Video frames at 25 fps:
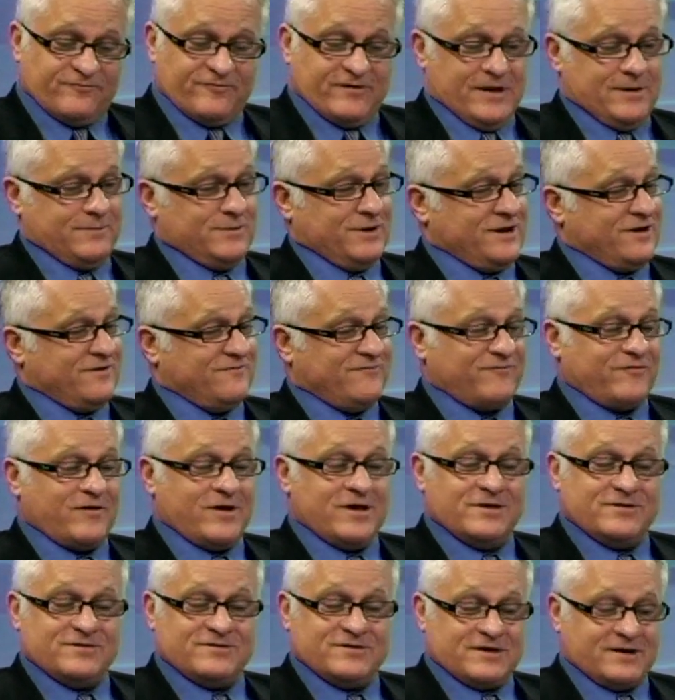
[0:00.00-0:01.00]
family and
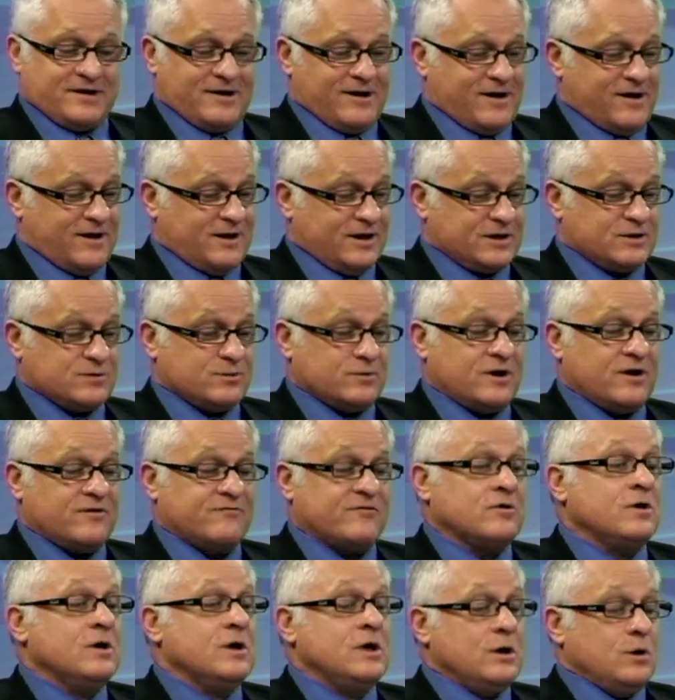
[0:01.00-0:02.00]
friends and colleagues,
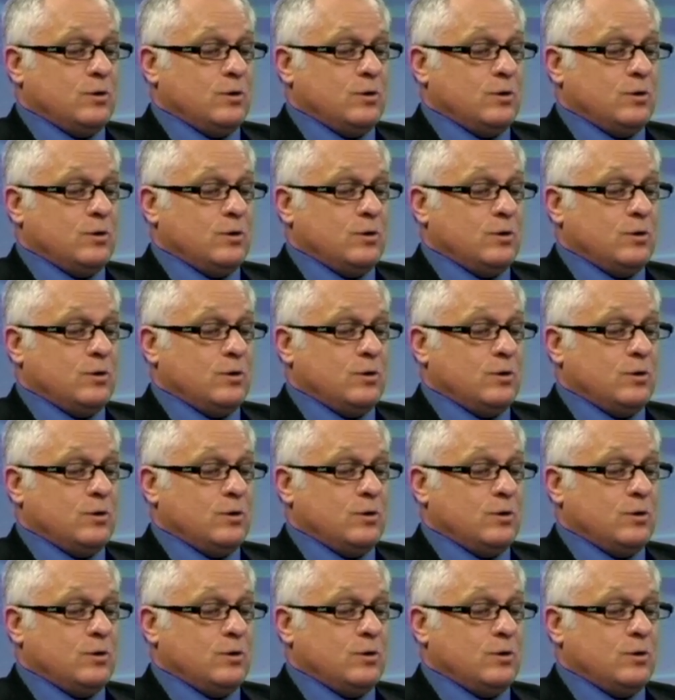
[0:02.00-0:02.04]
whatever,